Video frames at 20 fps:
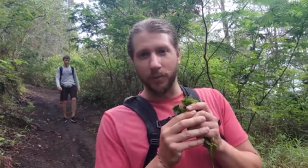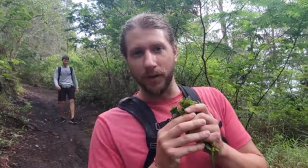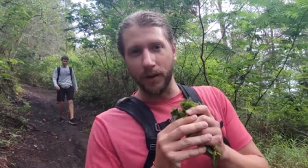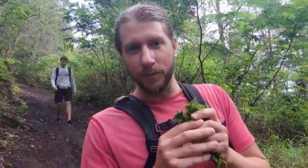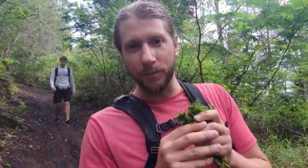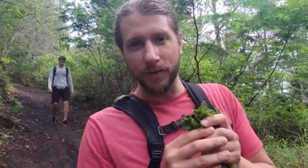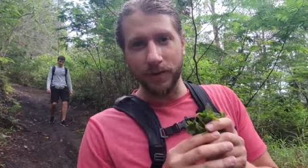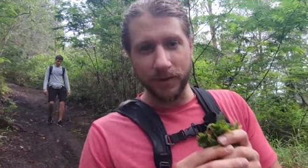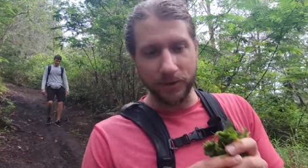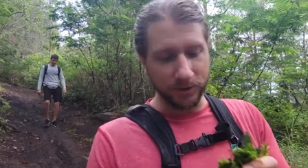mind
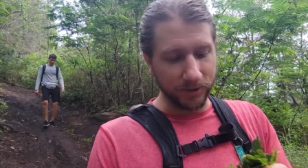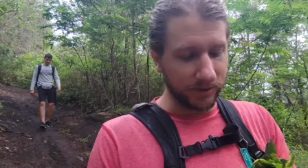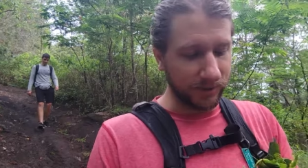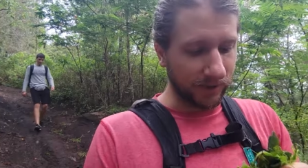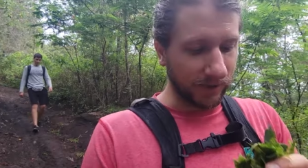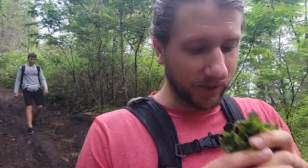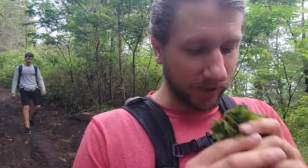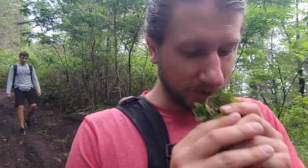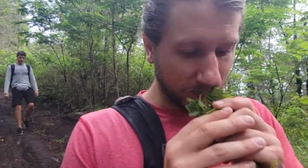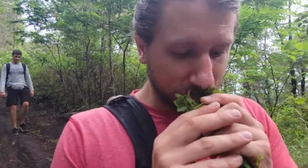me, just
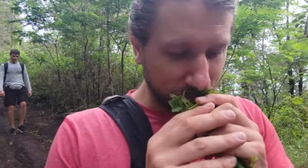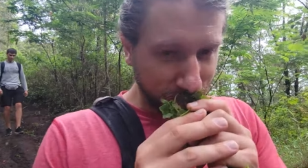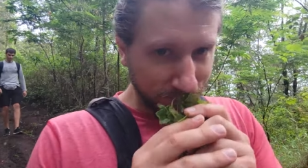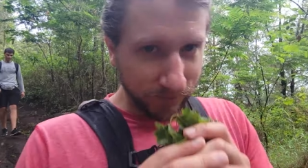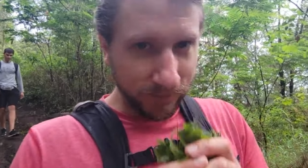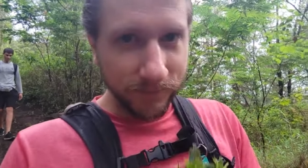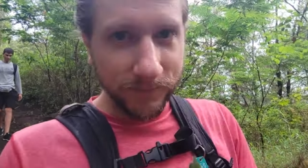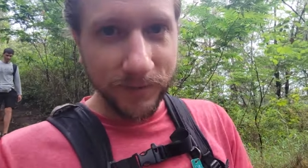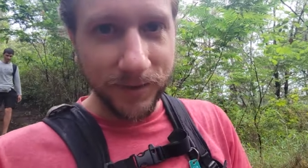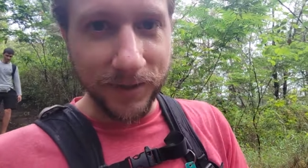
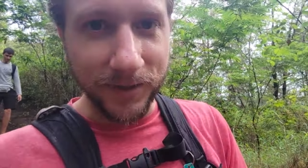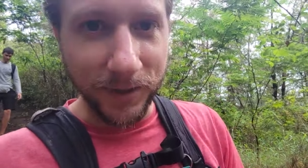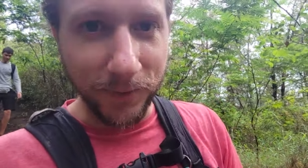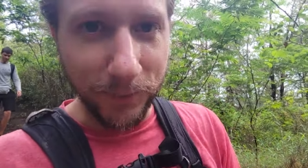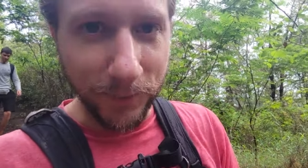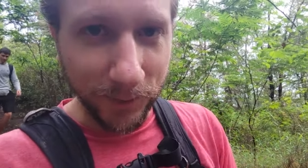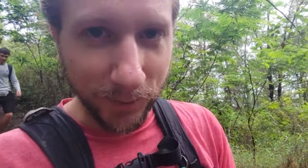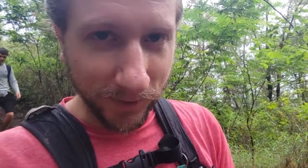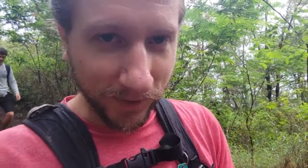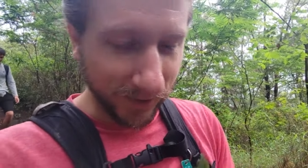
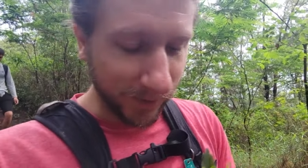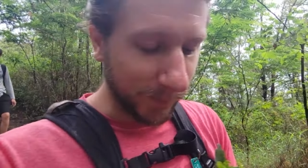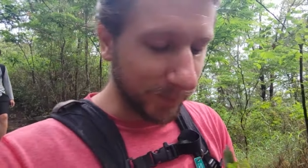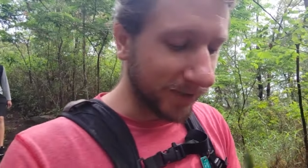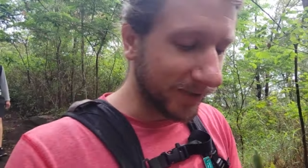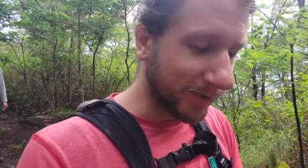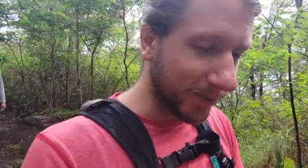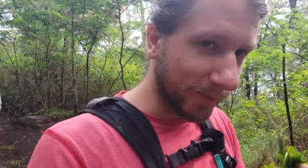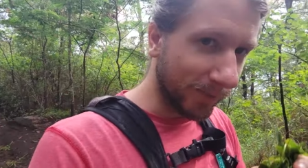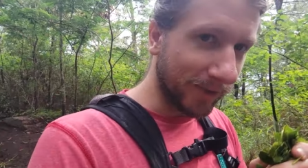sniffing
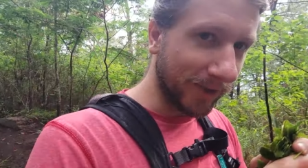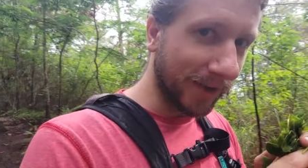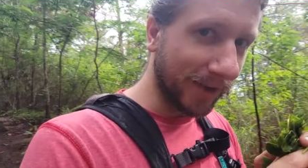eucalyptus over